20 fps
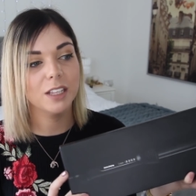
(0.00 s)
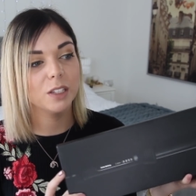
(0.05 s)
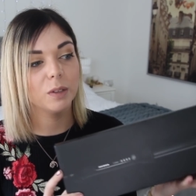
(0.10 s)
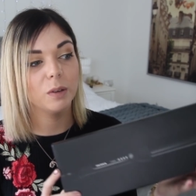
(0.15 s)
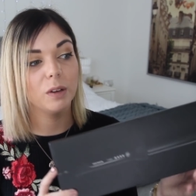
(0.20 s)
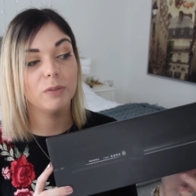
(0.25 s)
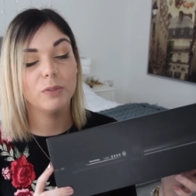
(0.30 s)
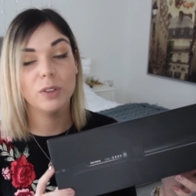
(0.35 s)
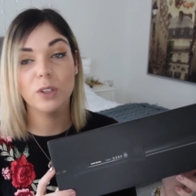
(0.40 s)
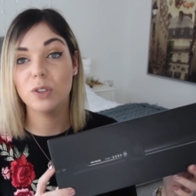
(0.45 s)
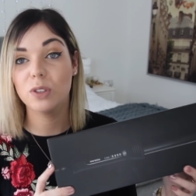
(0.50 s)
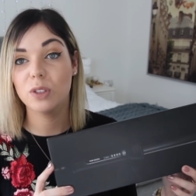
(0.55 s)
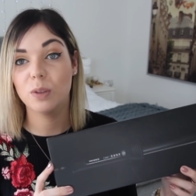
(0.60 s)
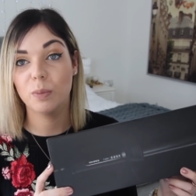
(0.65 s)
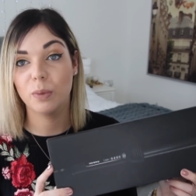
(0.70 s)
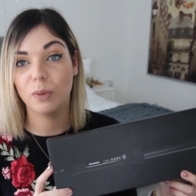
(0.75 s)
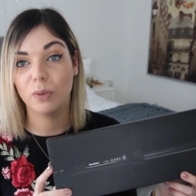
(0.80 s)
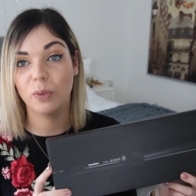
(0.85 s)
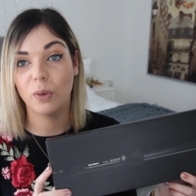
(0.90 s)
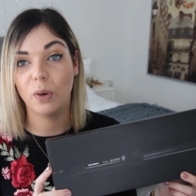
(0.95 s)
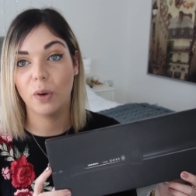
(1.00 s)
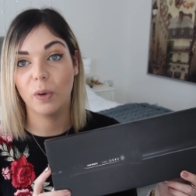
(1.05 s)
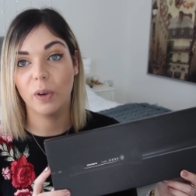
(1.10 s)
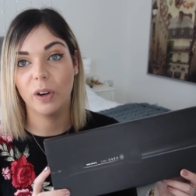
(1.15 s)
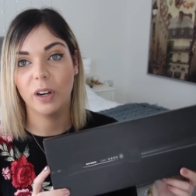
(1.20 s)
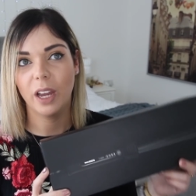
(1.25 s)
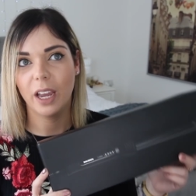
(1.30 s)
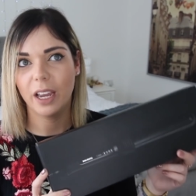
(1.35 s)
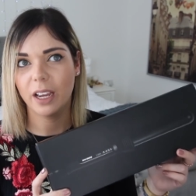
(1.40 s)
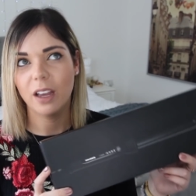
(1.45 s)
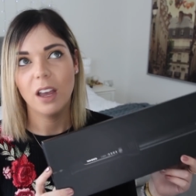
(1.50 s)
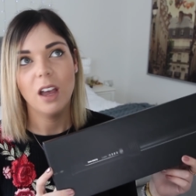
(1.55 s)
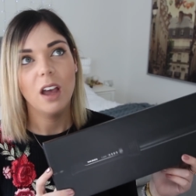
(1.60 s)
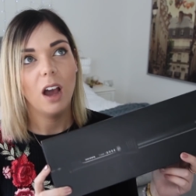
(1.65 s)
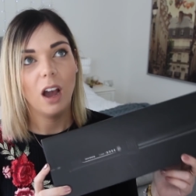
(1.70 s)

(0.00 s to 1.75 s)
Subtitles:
So I've used them before and like